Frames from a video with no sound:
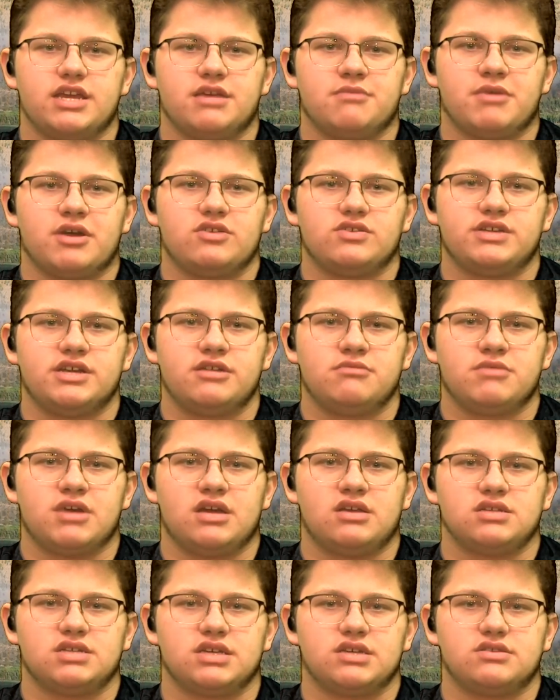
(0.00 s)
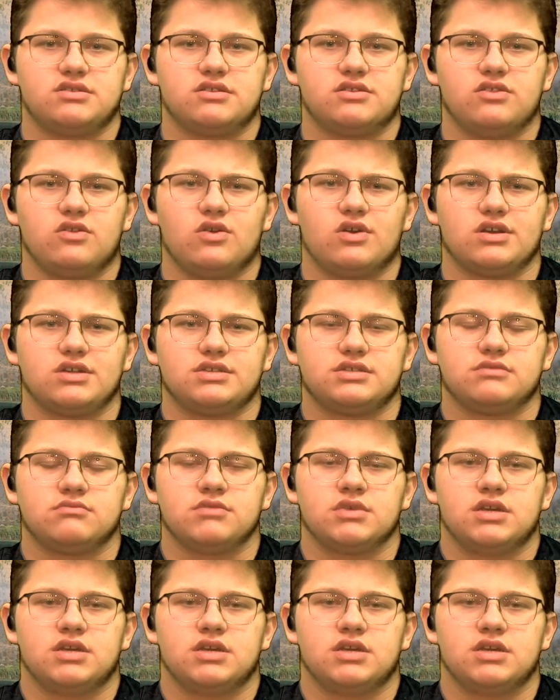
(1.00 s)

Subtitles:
about 10 miles east of Dolores.